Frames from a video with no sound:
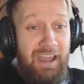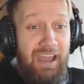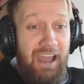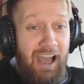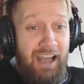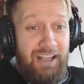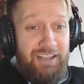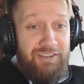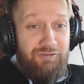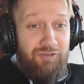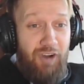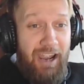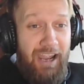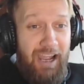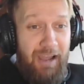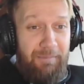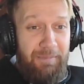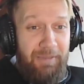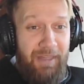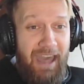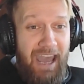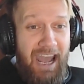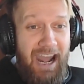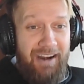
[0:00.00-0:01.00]
It's right
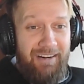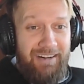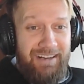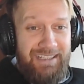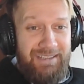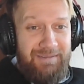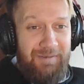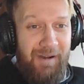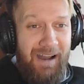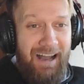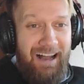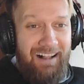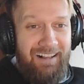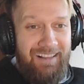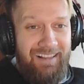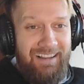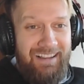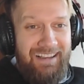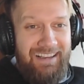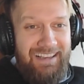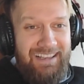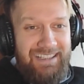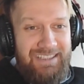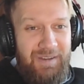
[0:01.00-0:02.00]
up there as well.
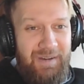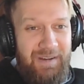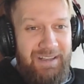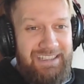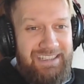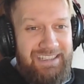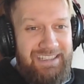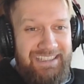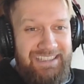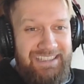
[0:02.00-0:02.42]
So it's